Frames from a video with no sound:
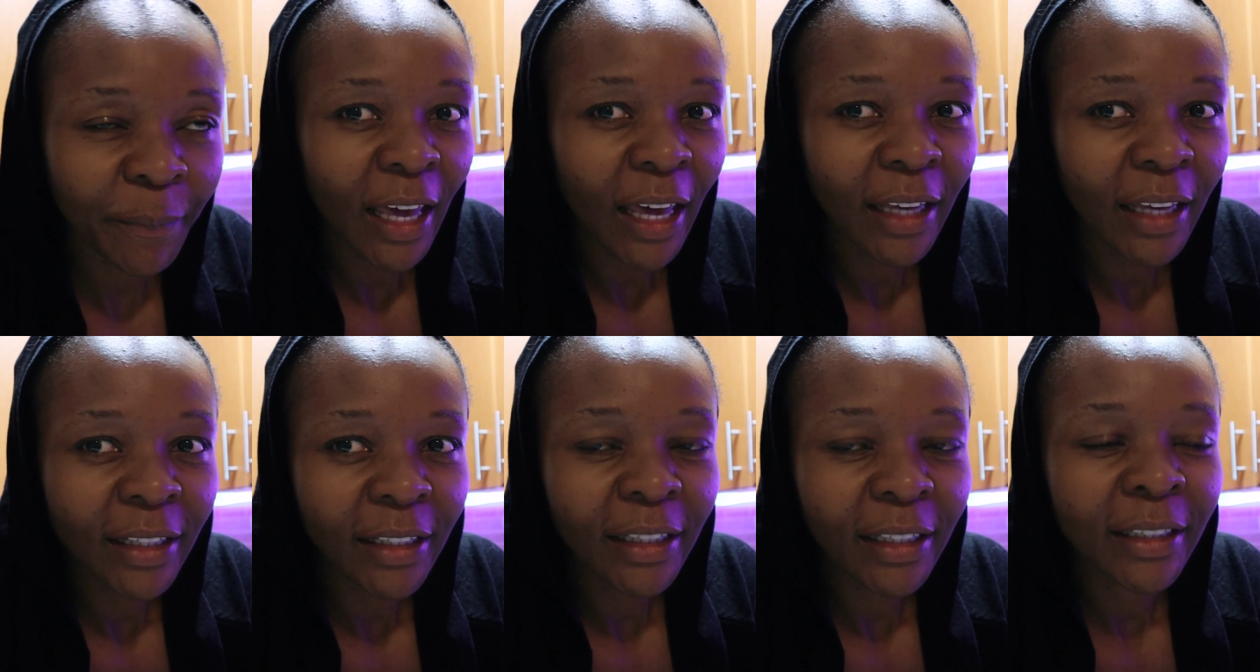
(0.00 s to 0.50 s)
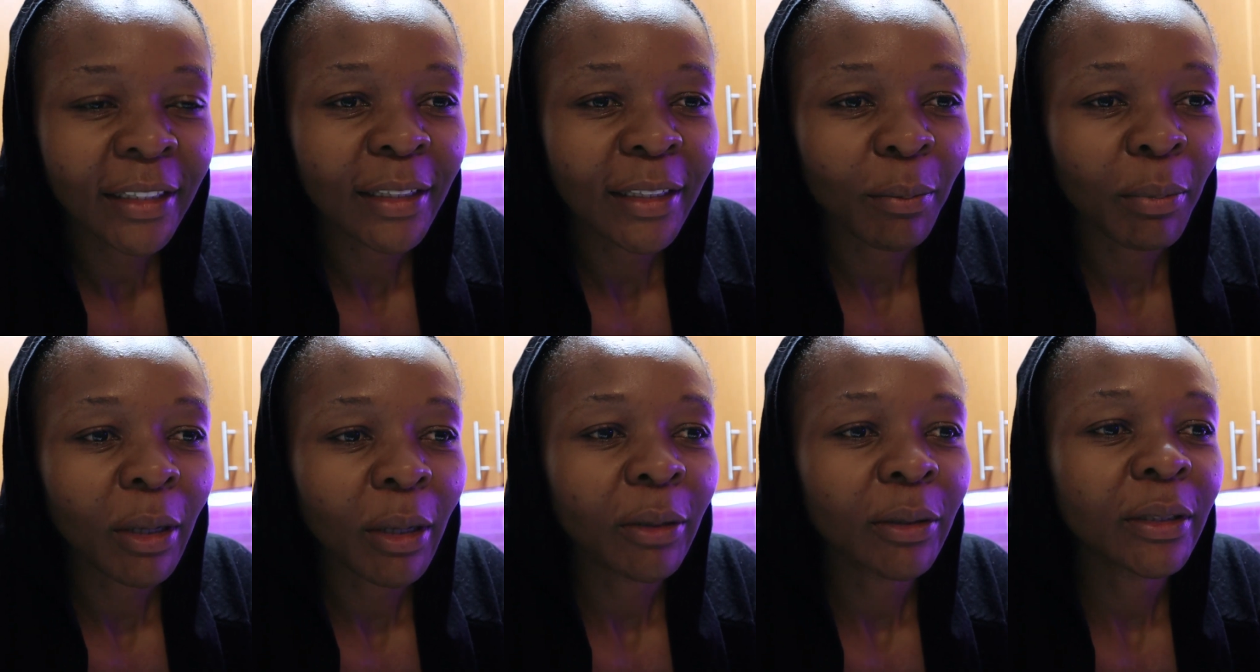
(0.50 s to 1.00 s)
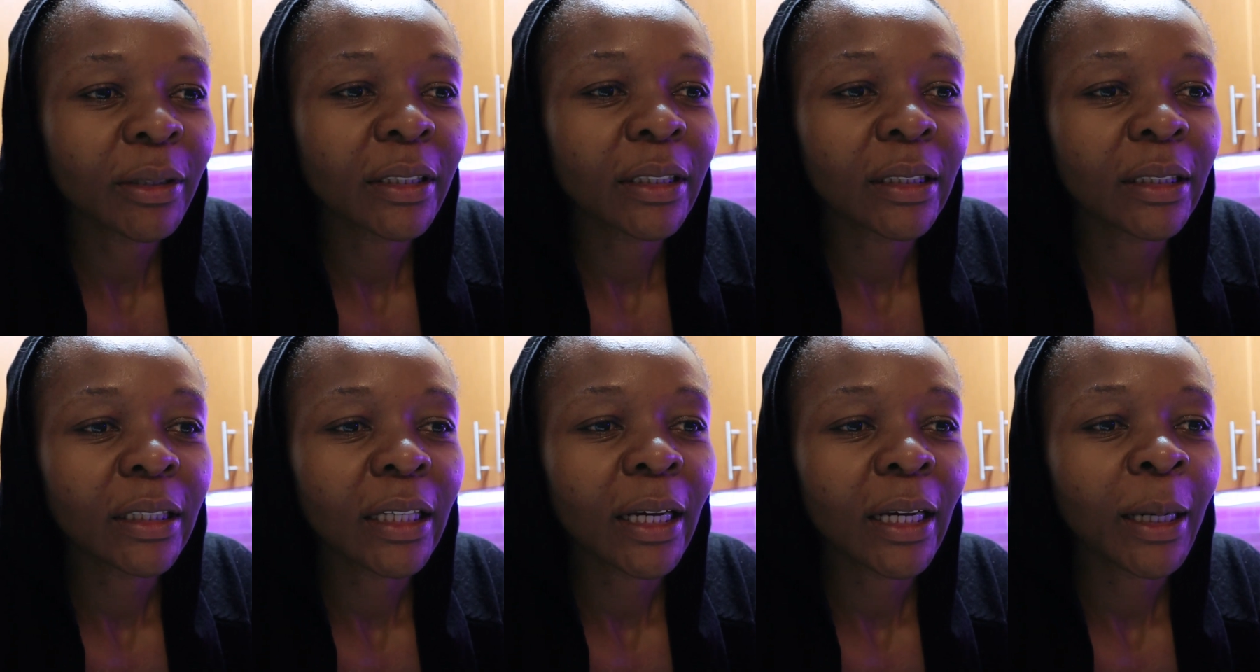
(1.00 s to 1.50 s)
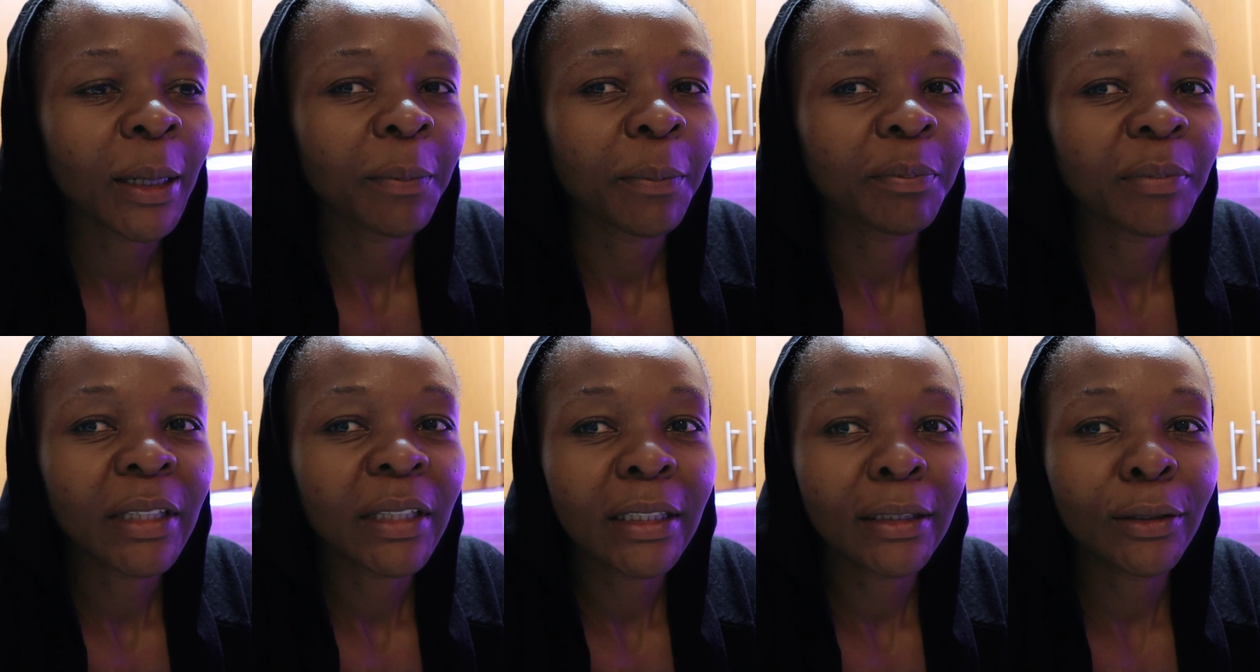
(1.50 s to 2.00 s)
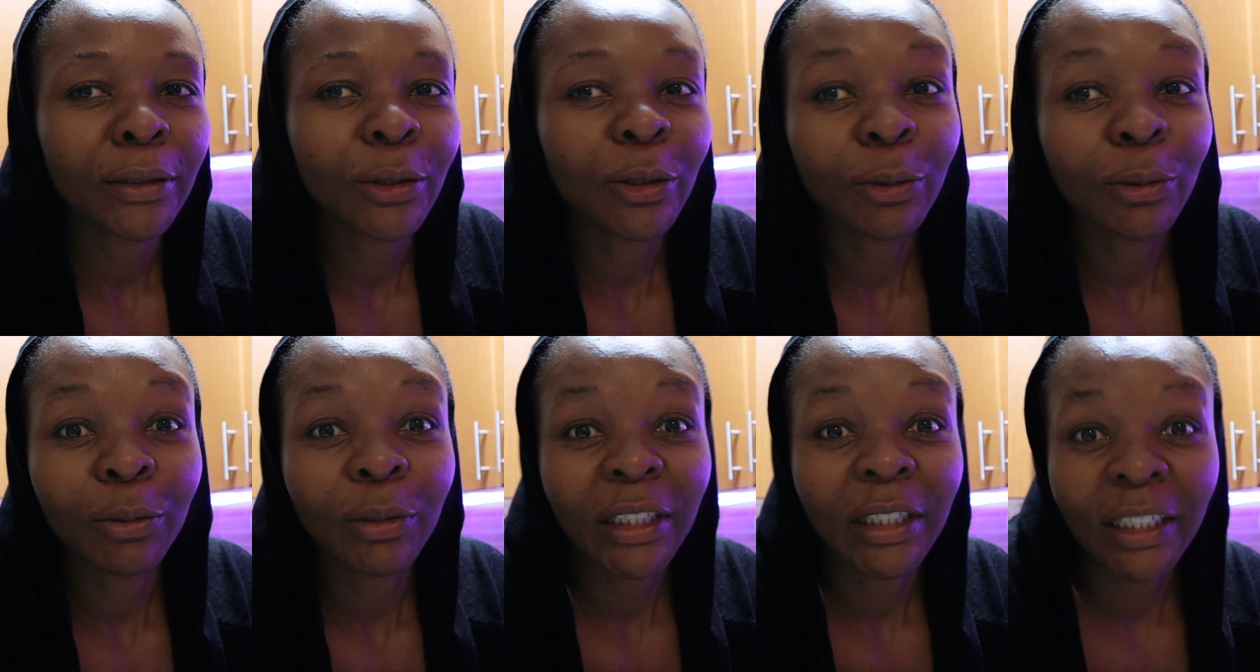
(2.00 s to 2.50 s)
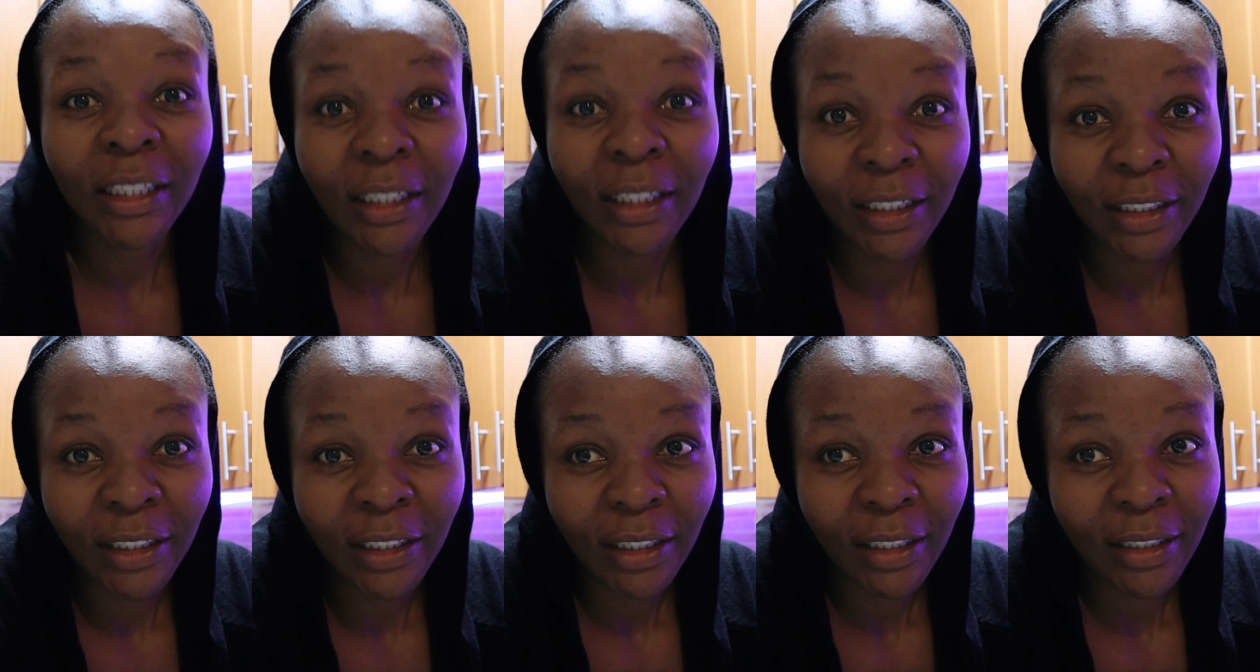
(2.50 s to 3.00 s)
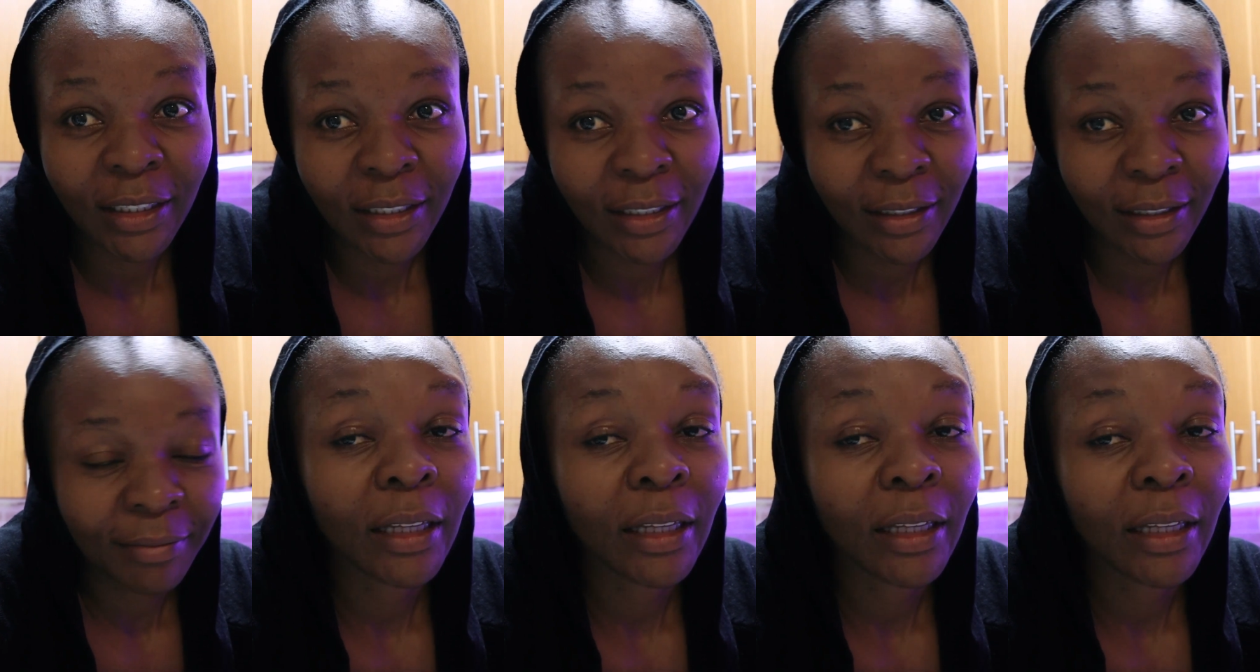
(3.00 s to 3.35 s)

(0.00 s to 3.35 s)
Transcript: And it's about these two teenagers.